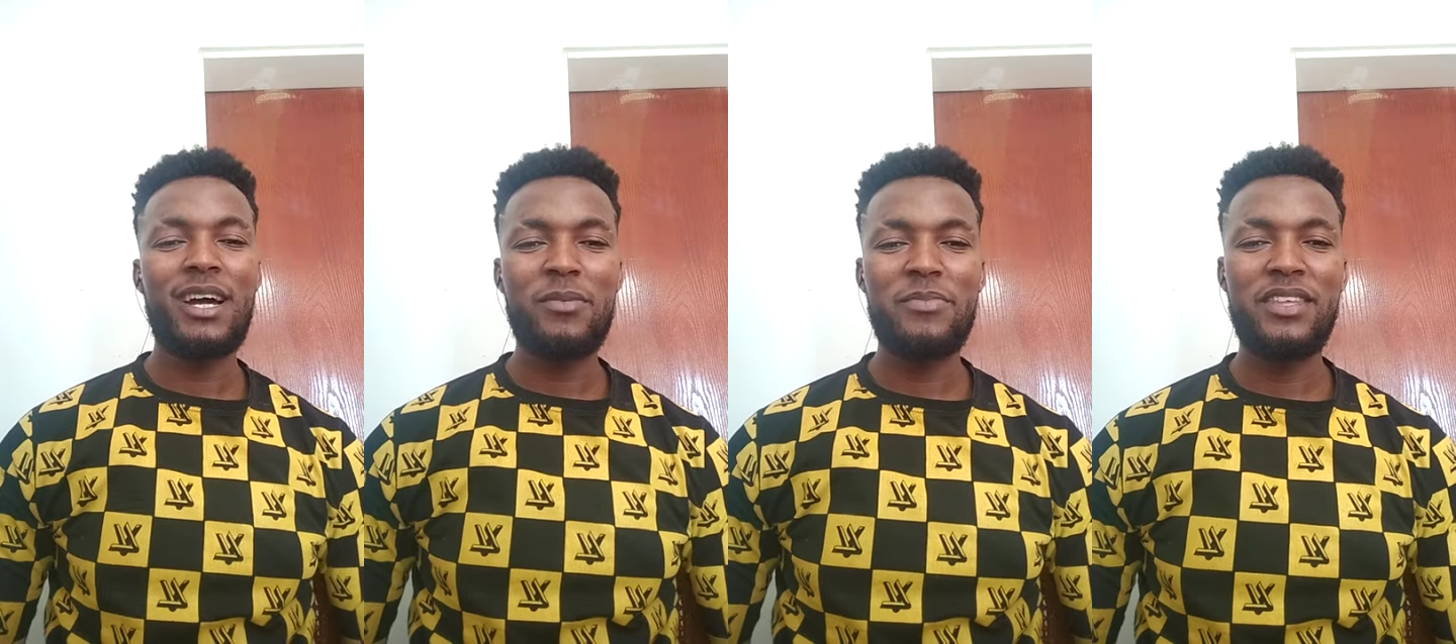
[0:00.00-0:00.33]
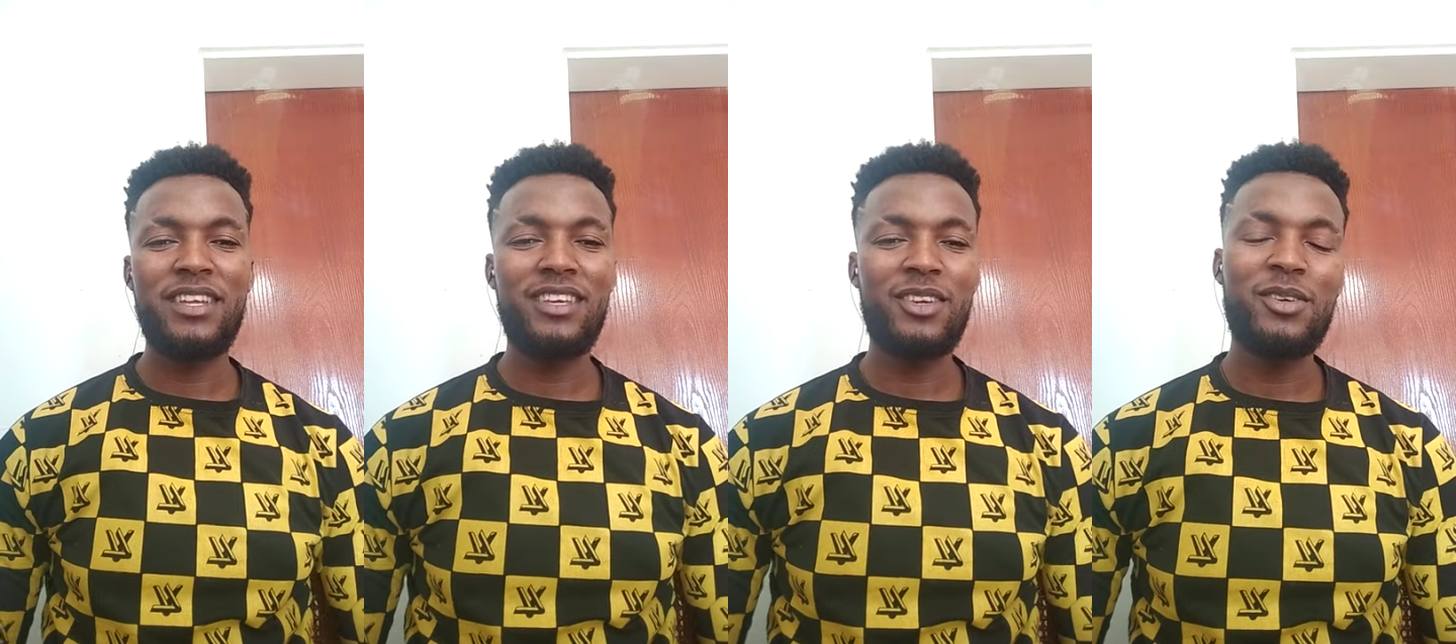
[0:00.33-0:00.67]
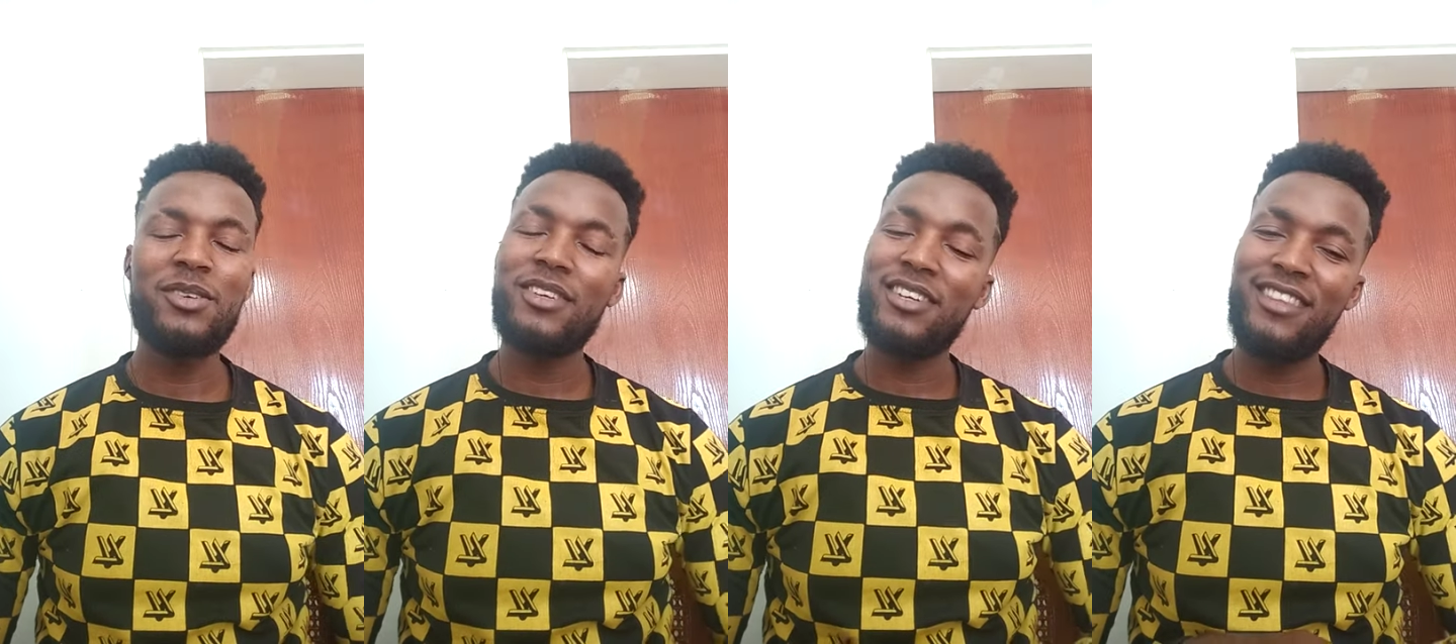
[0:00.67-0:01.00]
I'm telling
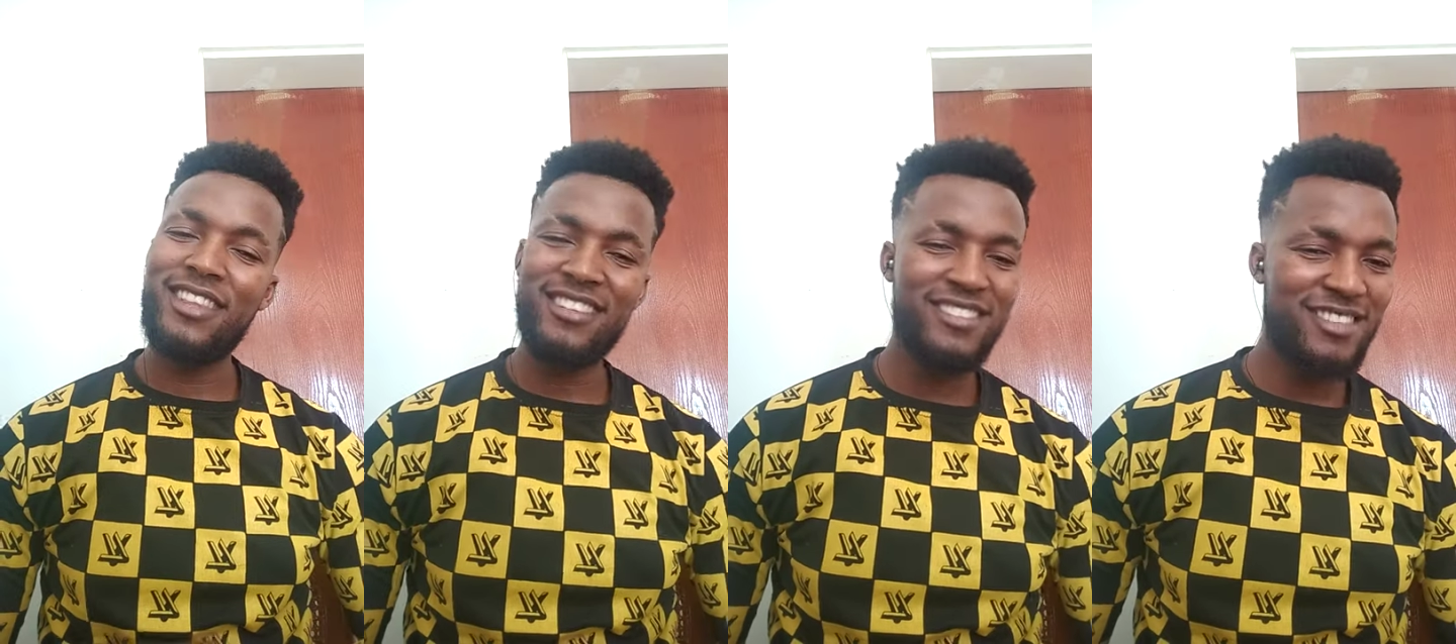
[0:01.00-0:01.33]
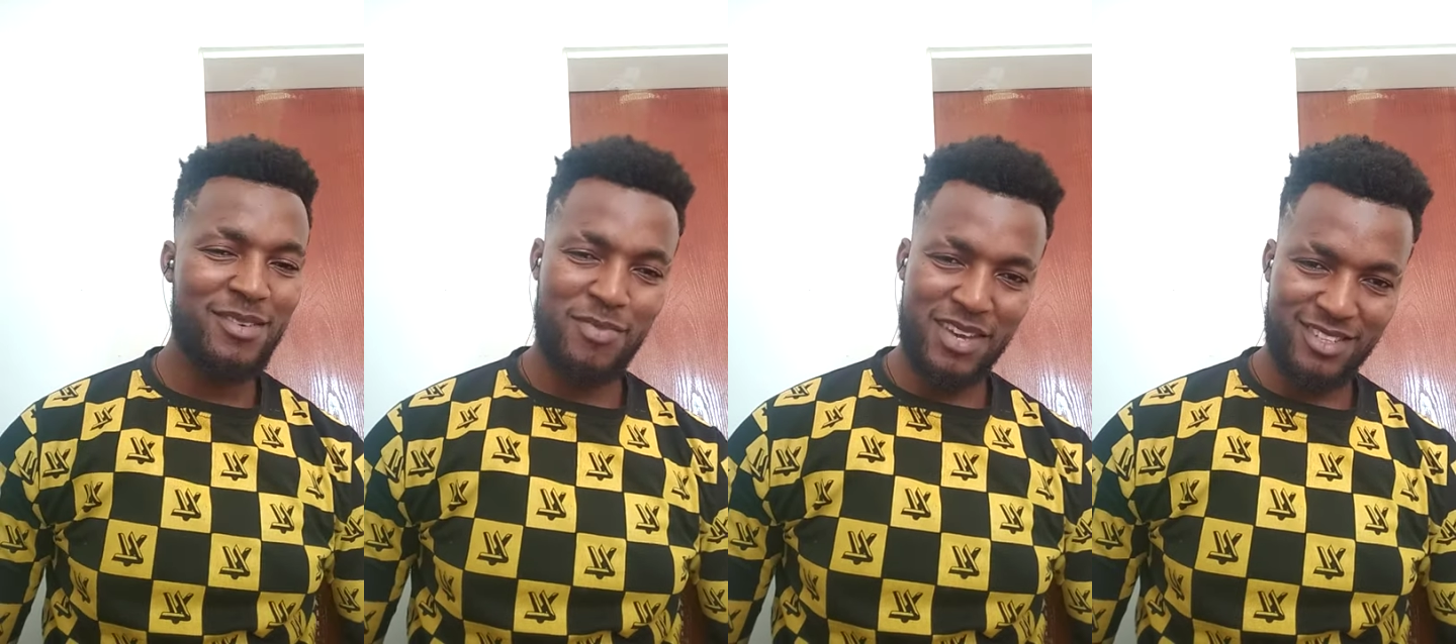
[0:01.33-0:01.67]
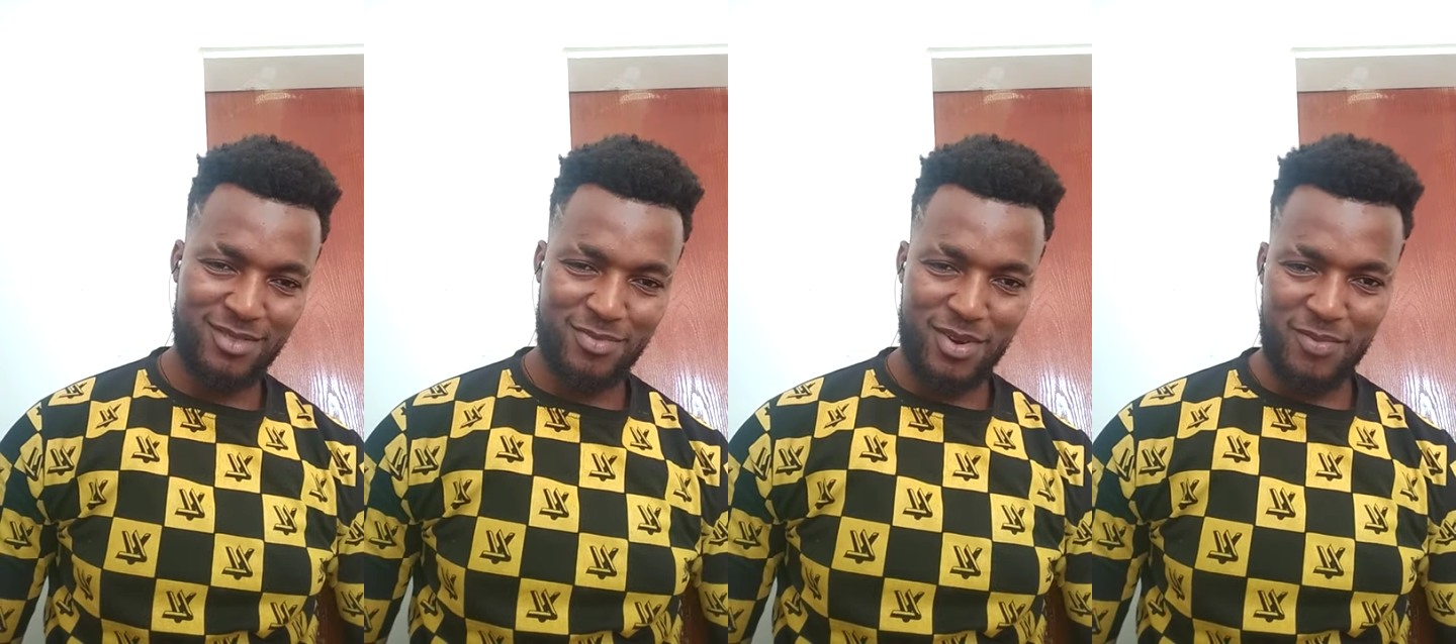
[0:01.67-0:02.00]
you, that's the
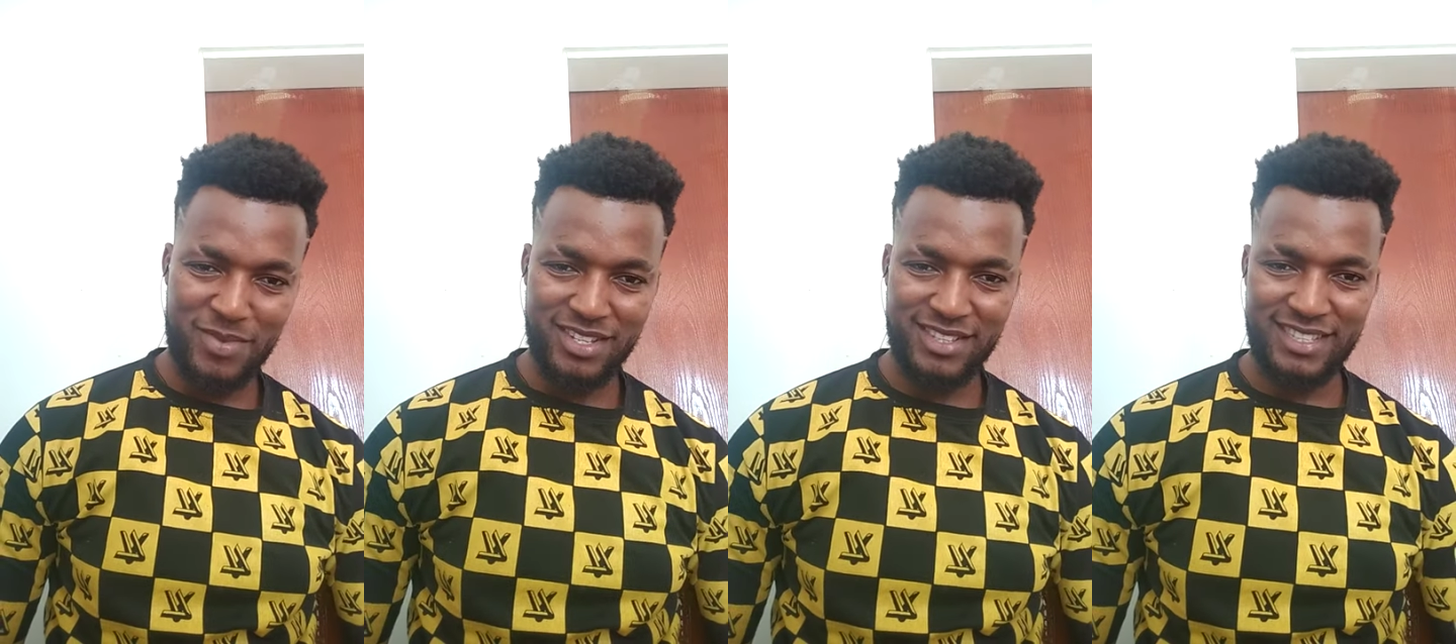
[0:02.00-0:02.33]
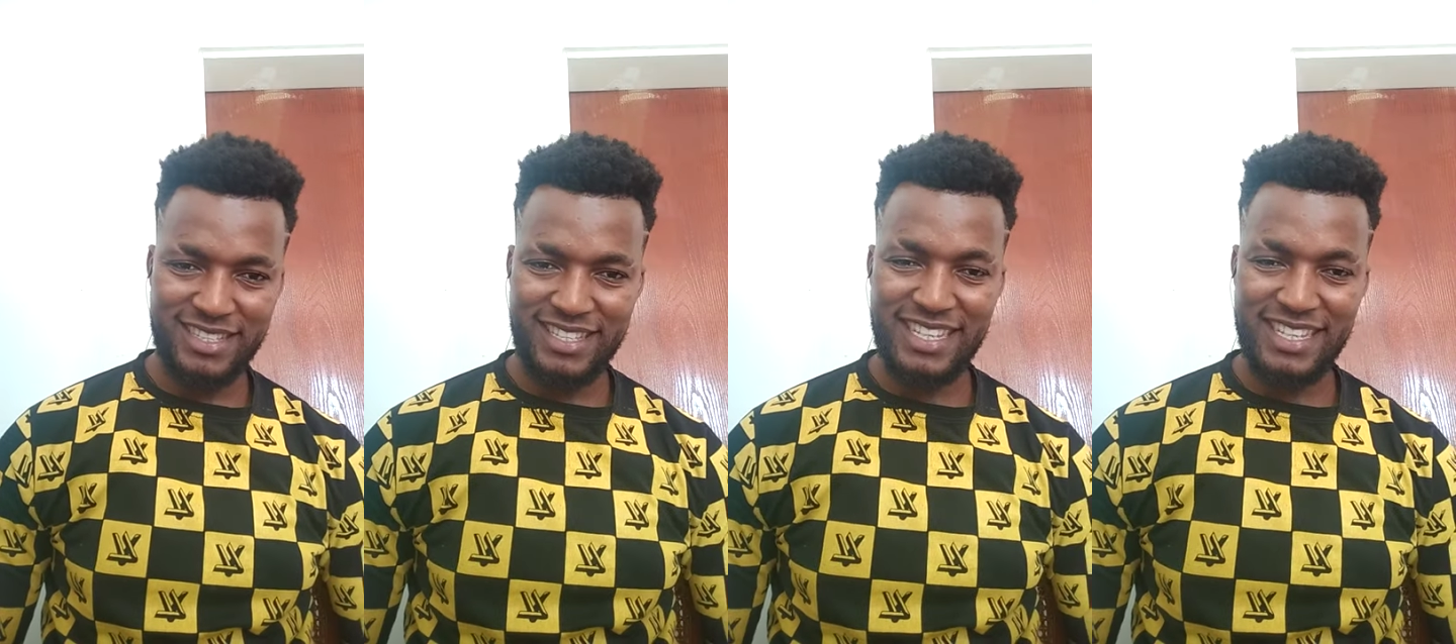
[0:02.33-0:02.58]
best moment.